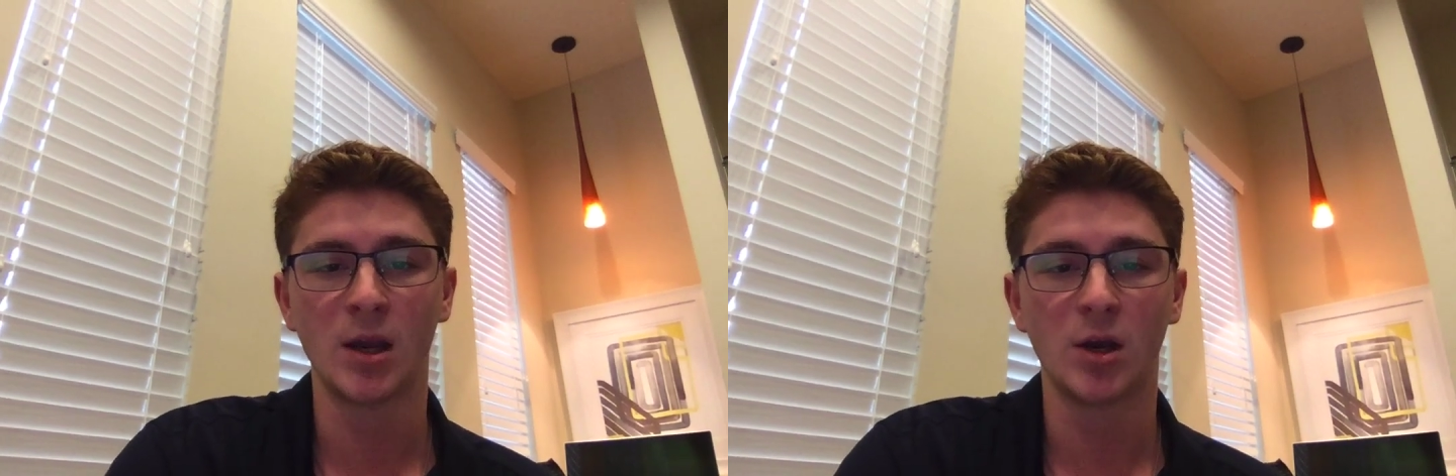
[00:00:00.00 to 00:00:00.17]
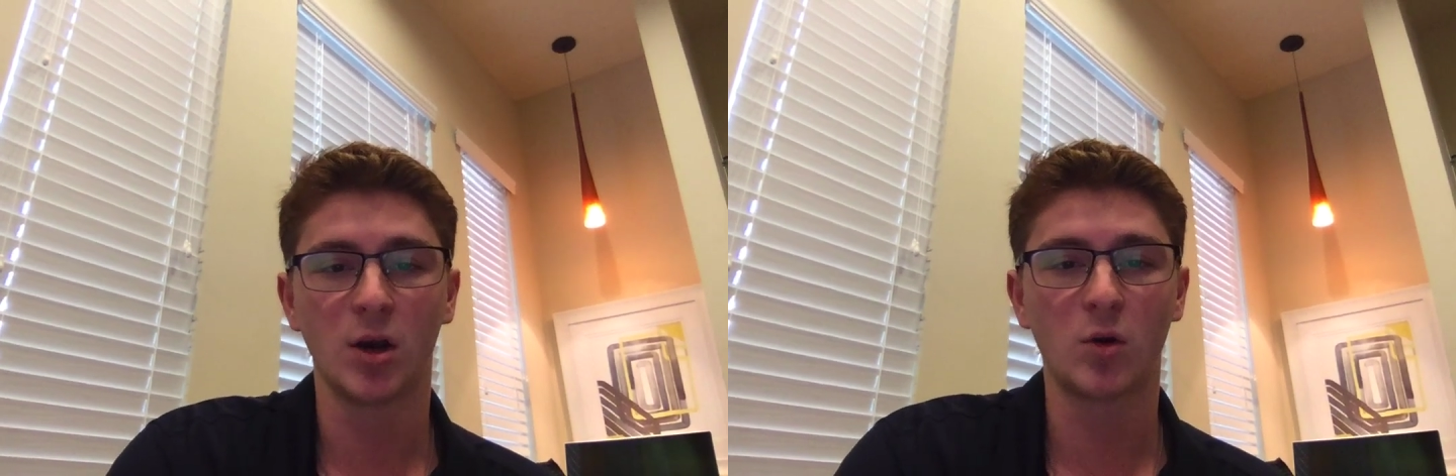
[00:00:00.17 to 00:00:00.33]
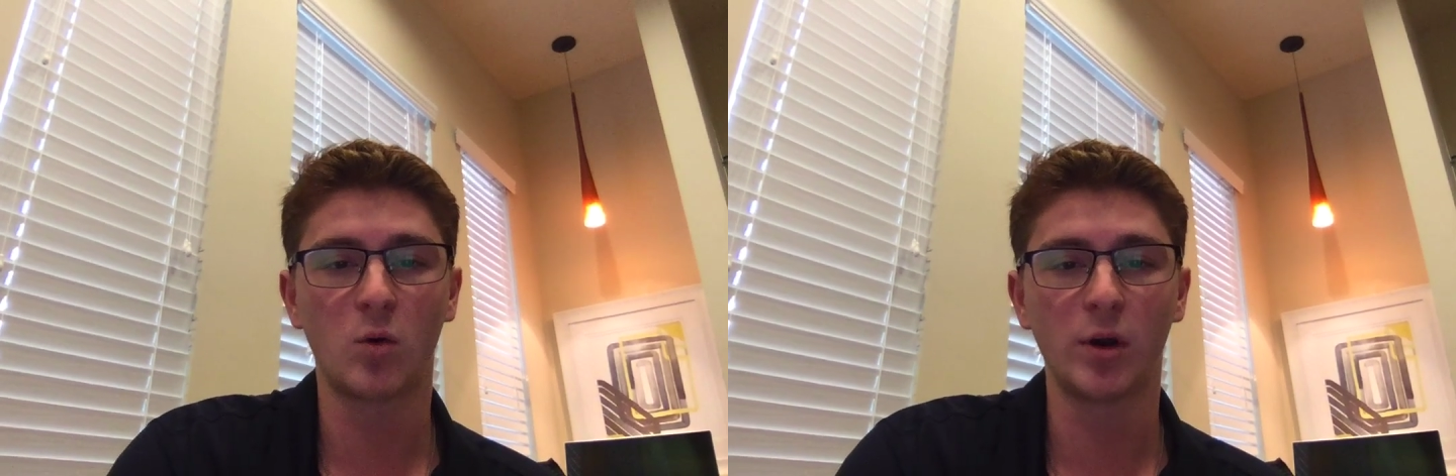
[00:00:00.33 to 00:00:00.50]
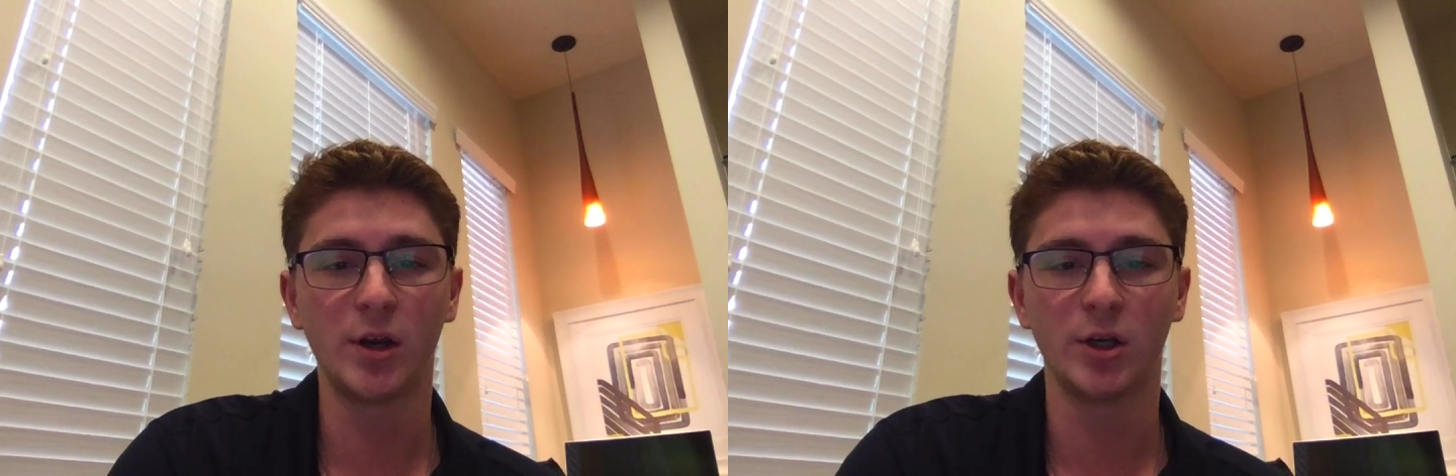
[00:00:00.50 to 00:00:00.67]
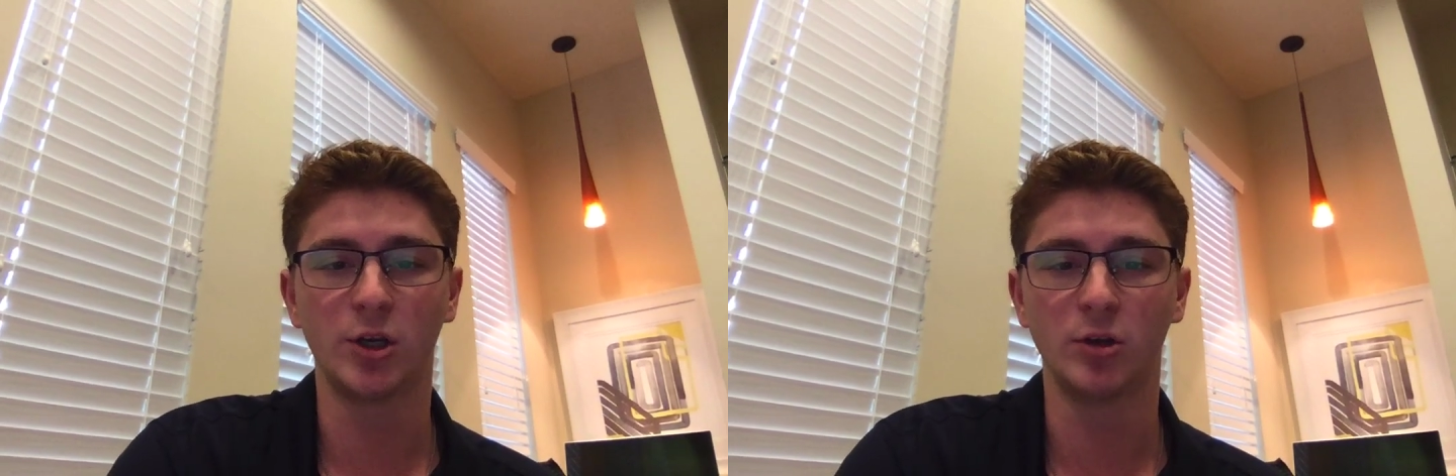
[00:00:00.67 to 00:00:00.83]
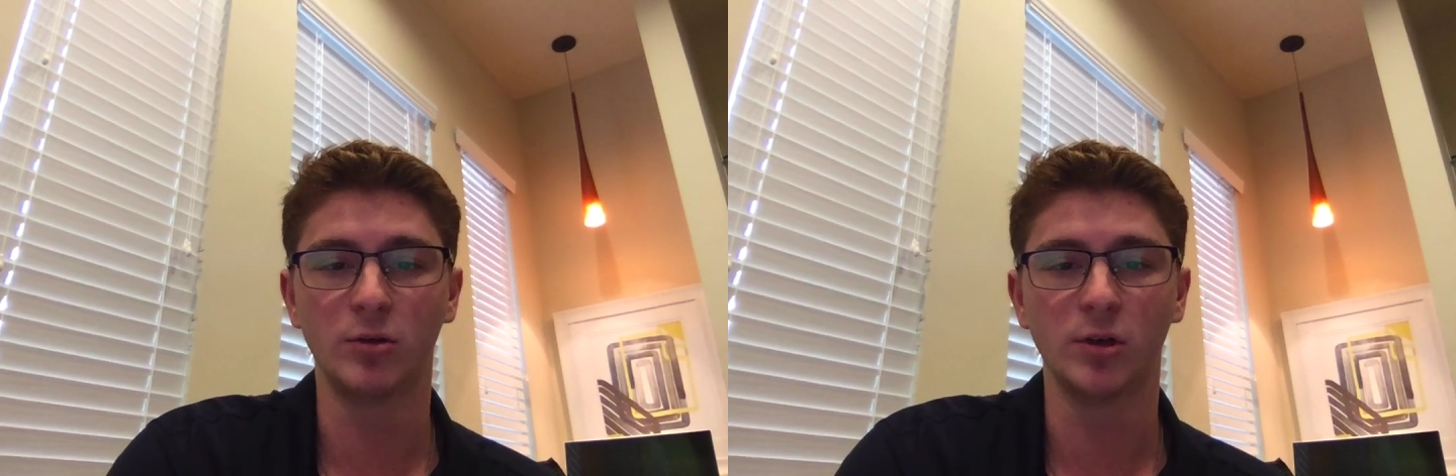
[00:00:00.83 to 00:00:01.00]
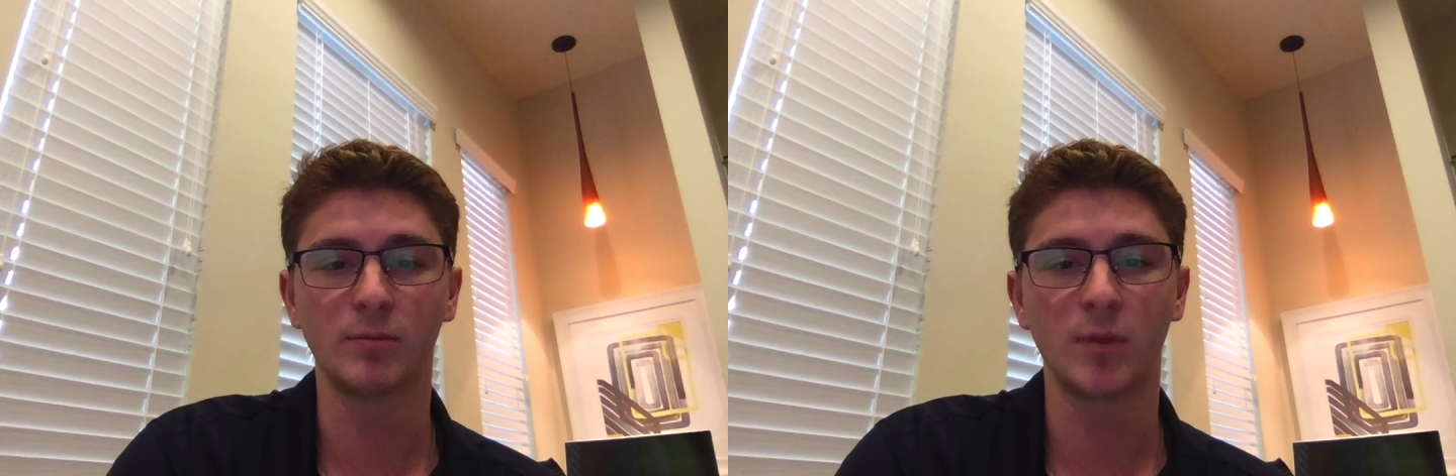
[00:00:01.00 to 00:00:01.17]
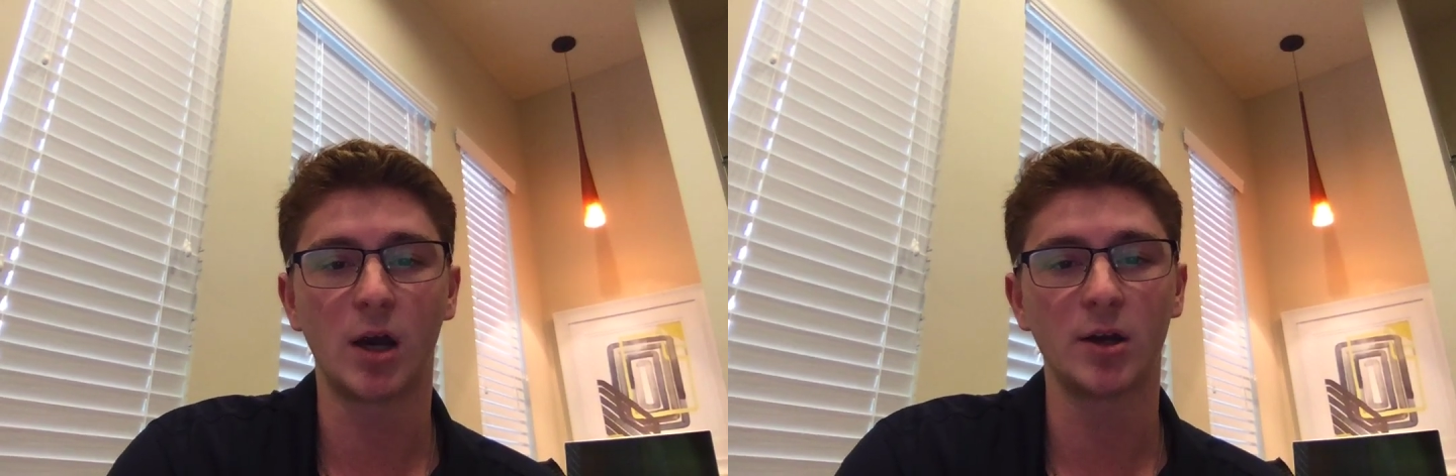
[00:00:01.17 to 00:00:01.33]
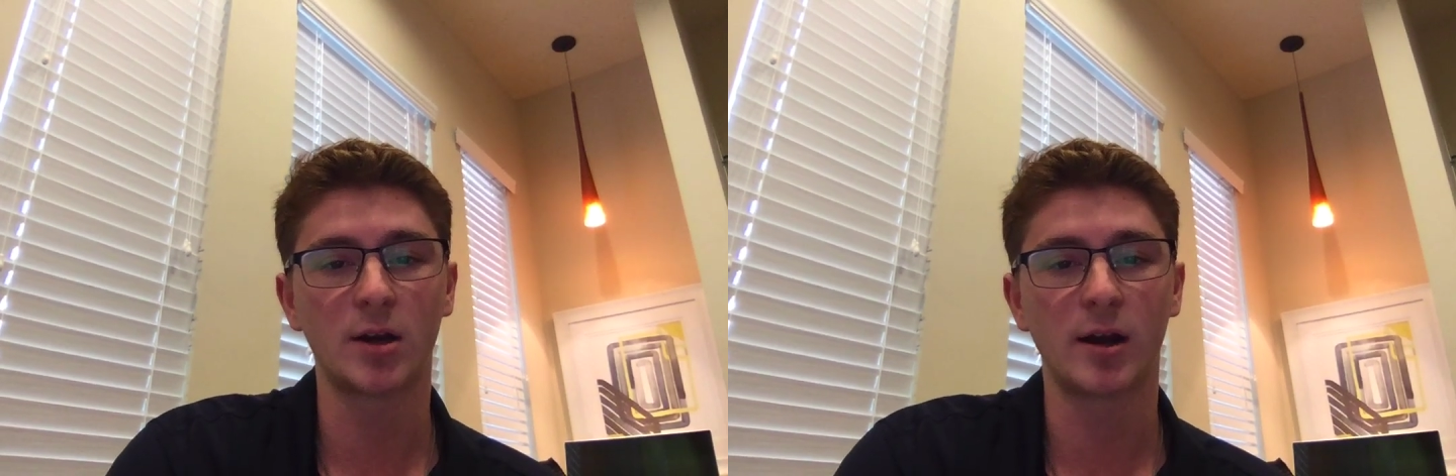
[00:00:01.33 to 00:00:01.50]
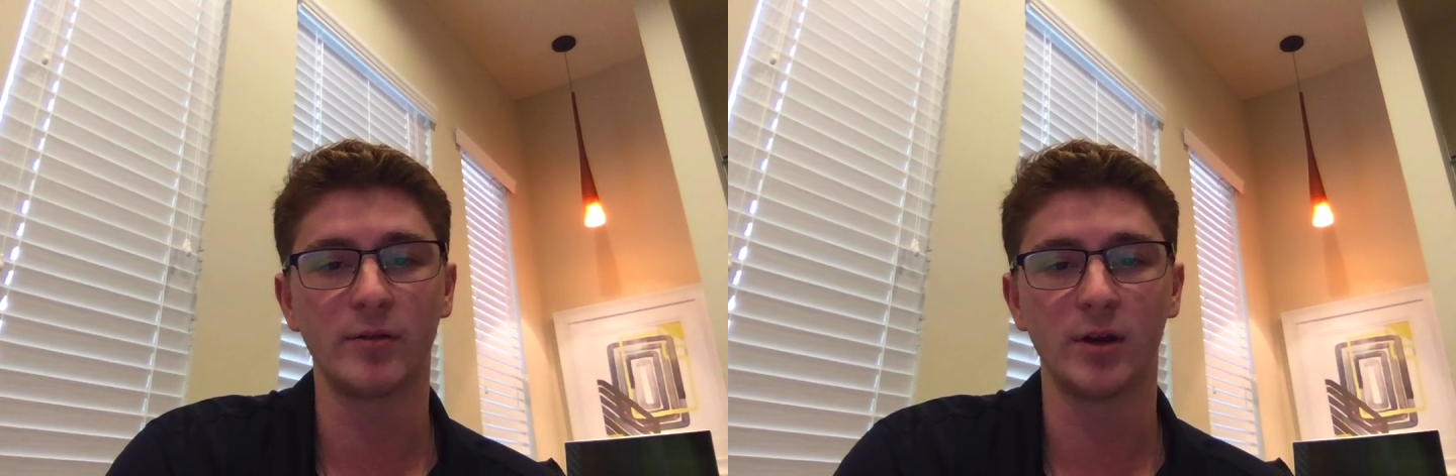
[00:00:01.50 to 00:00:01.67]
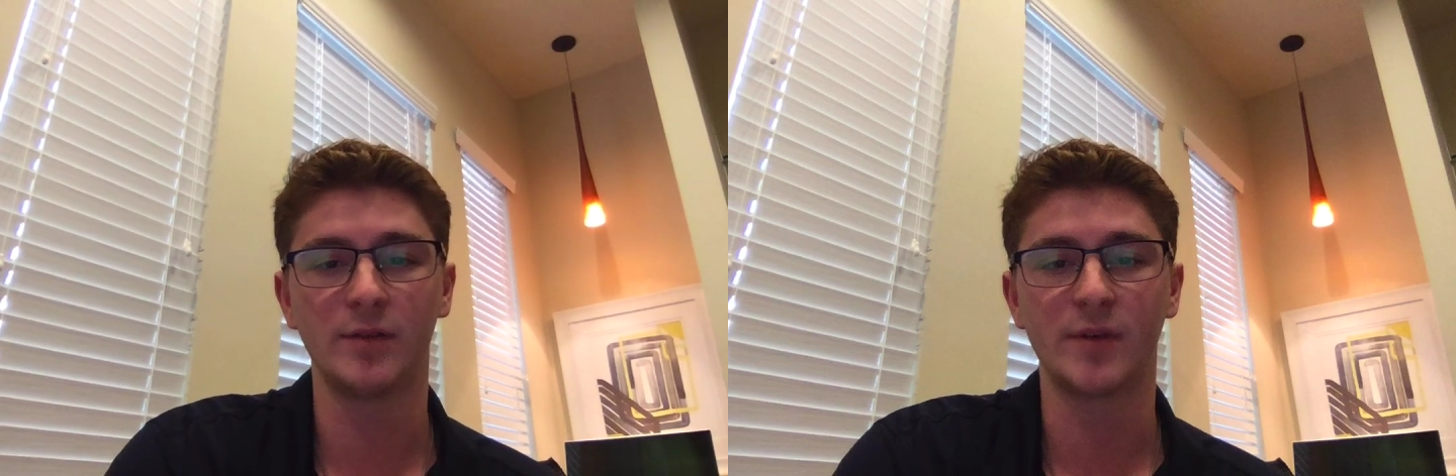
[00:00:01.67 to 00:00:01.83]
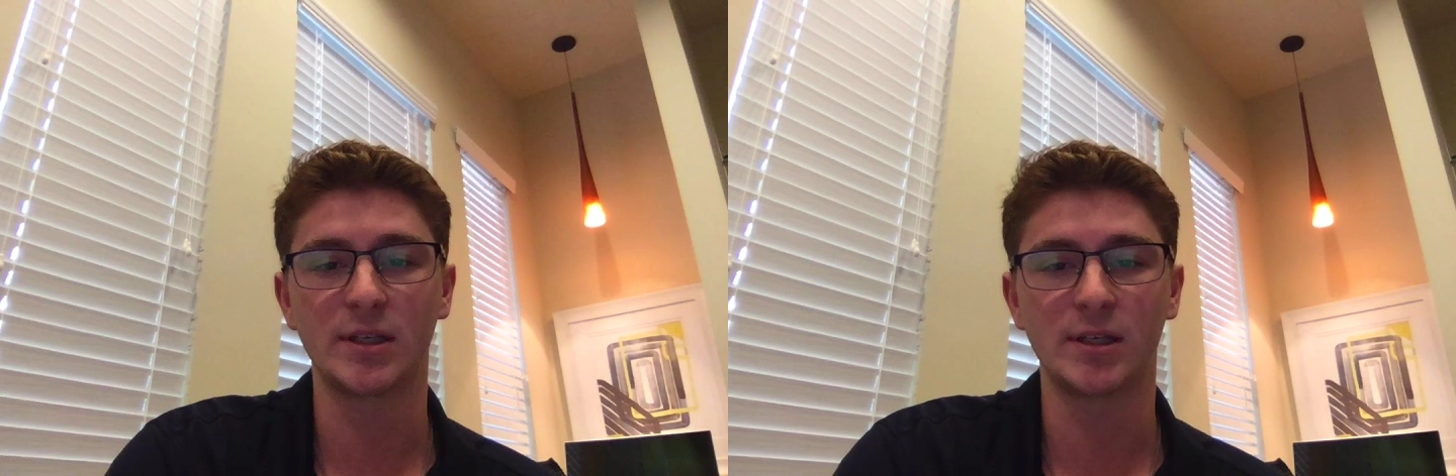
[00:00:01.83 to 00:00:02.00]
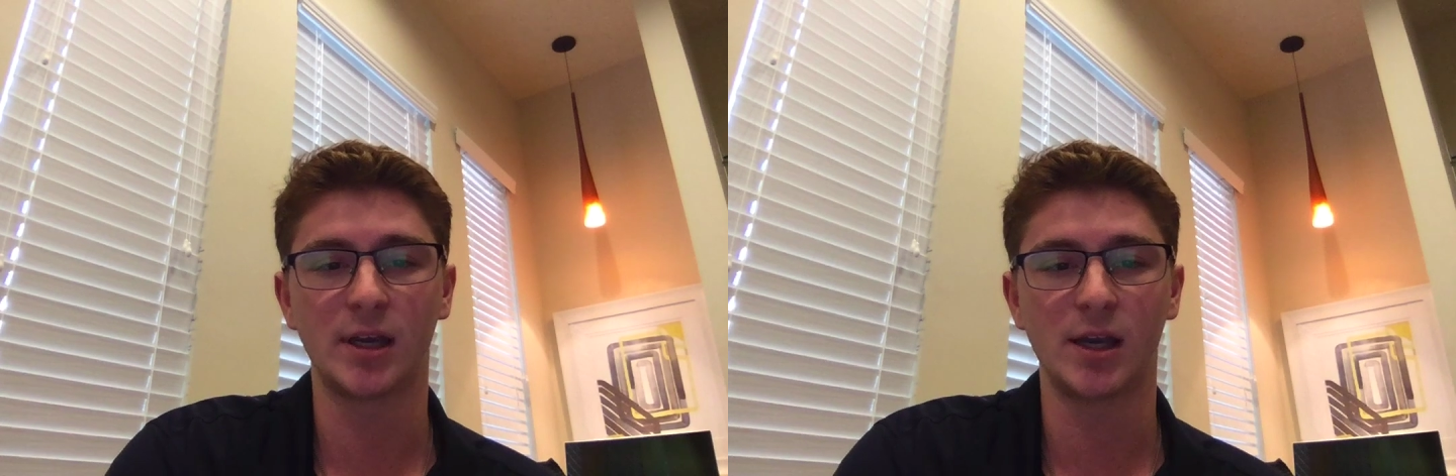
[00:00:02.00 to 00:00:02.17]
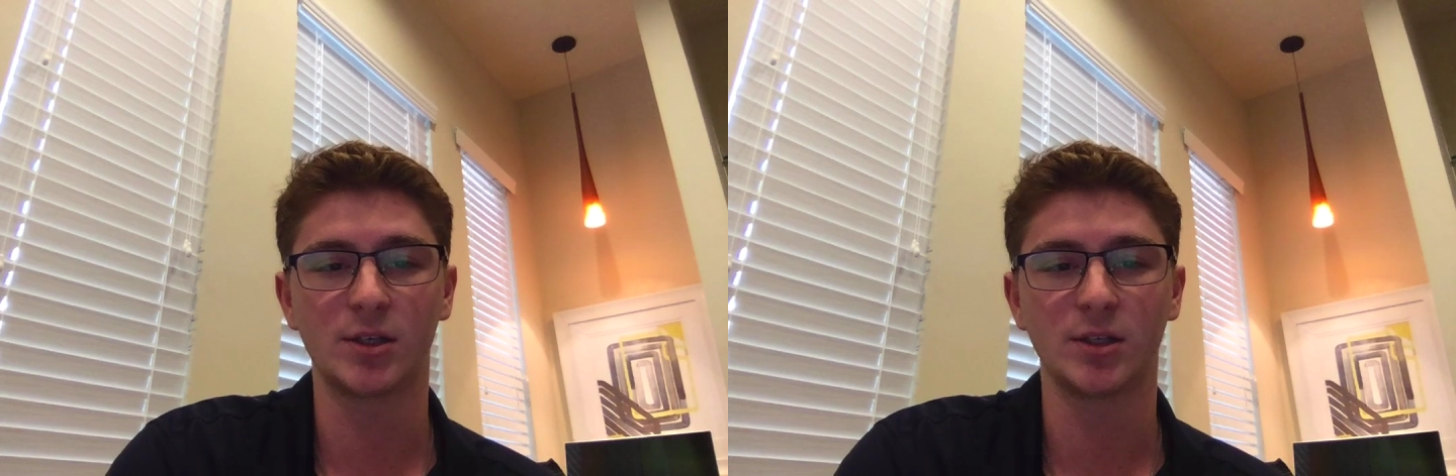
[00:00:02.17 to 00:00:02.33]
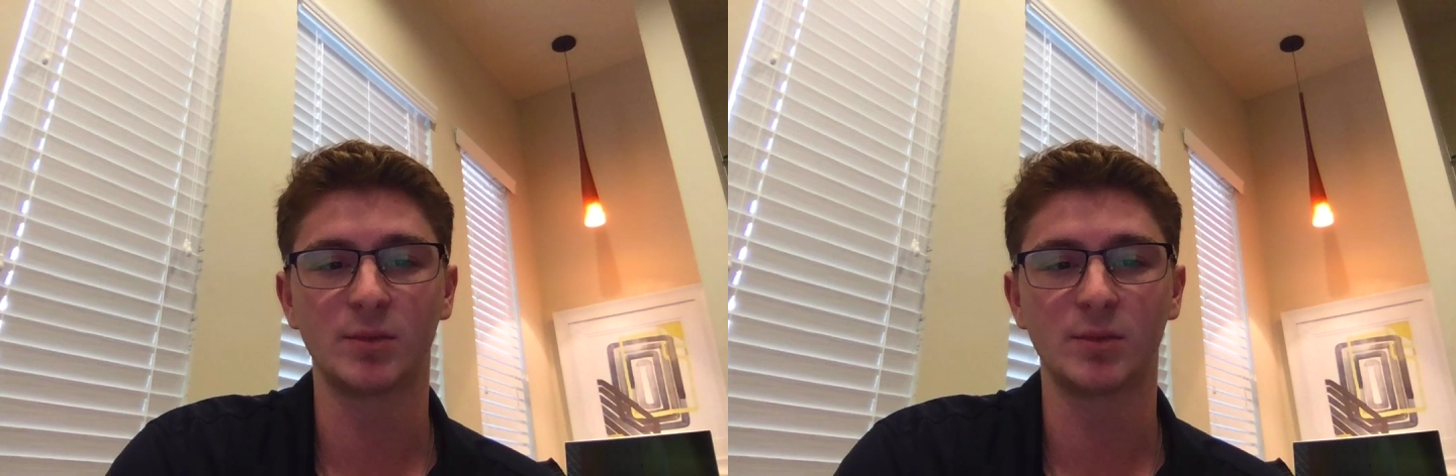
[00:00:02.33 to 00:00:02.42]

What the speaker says: According to Guna, undercover investigations